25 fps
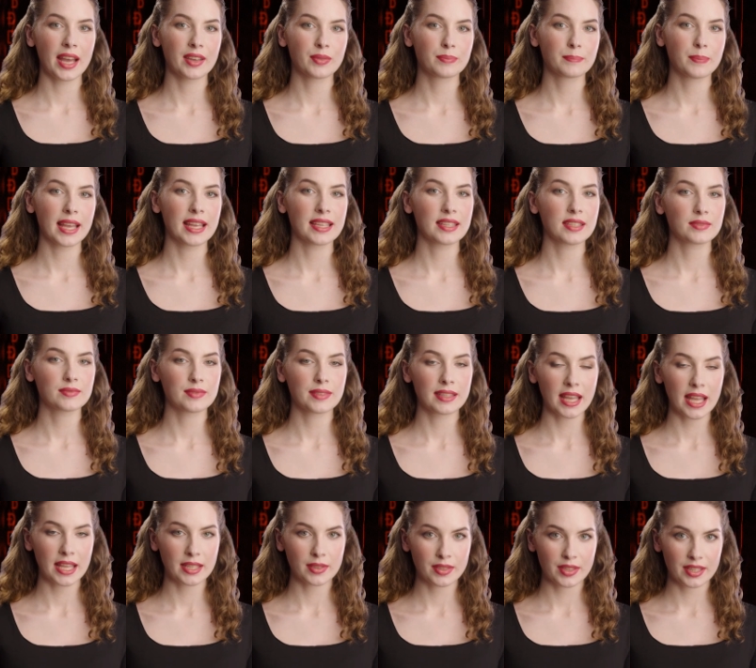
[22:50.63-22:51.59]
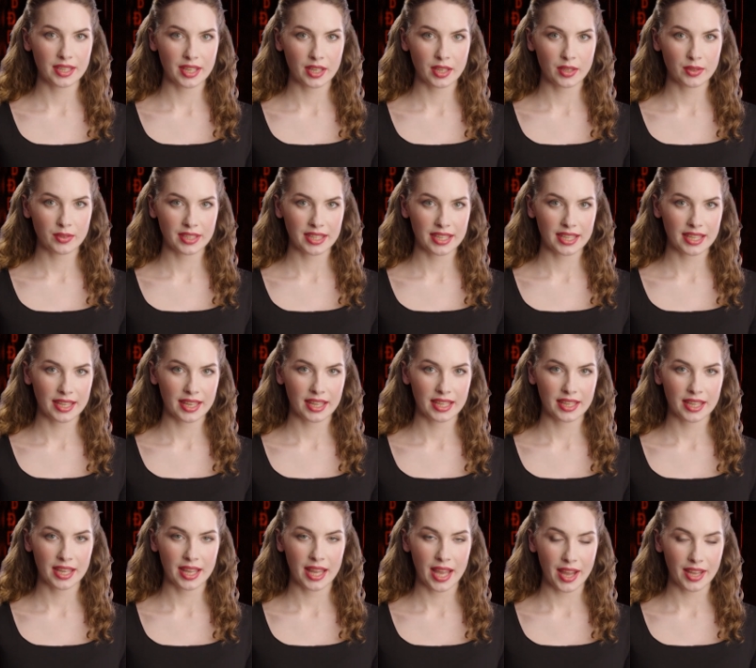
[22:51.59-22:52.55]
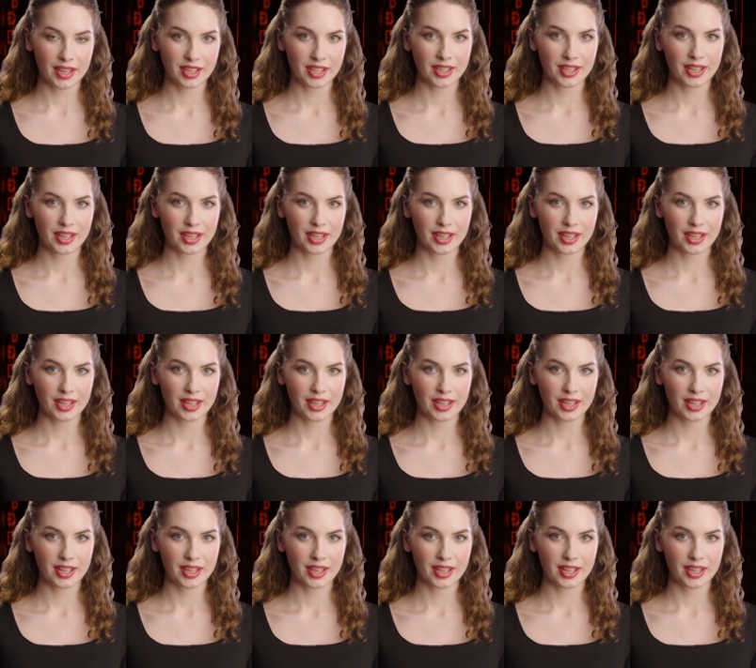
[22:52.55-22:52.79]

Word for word: aspect of cybersecurity as A I